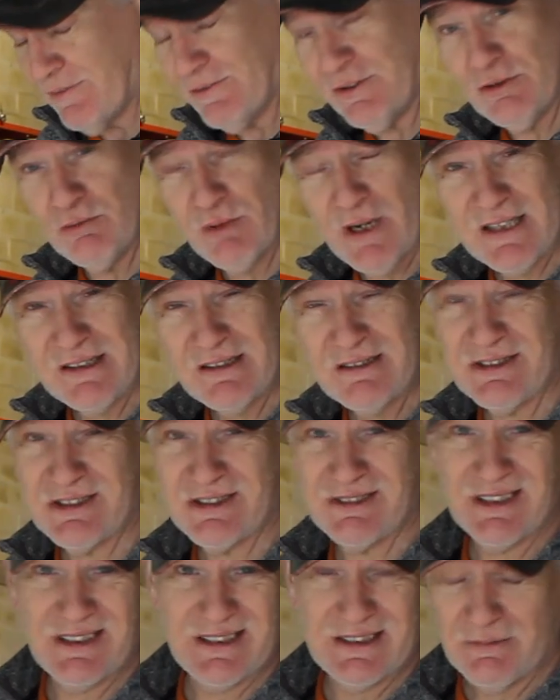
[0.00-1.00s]
a few welds
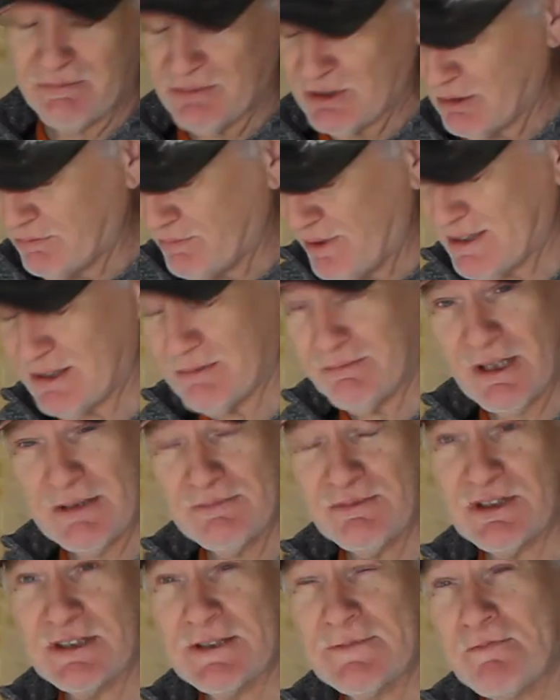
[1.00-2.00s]
and clean up some bits and
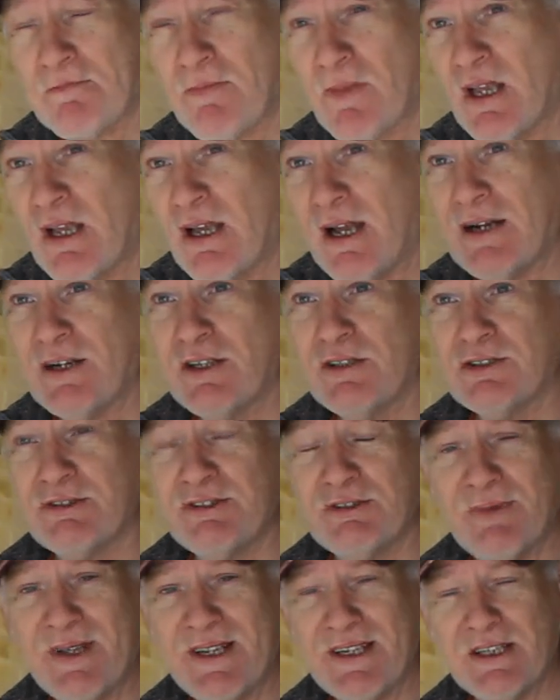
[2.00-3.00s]
bobs, and also
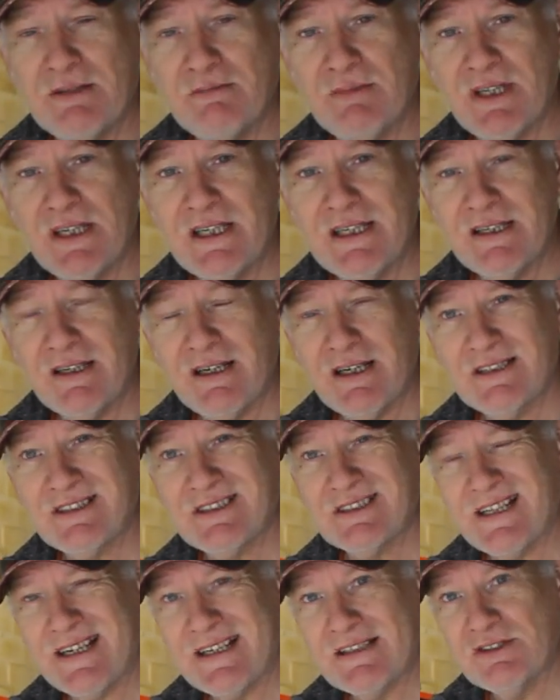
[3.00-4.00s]
it's making me a
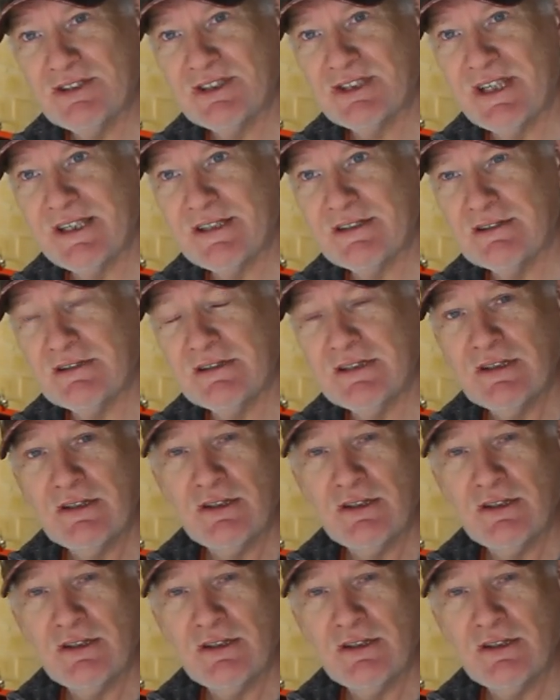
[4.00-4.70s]
stainless steel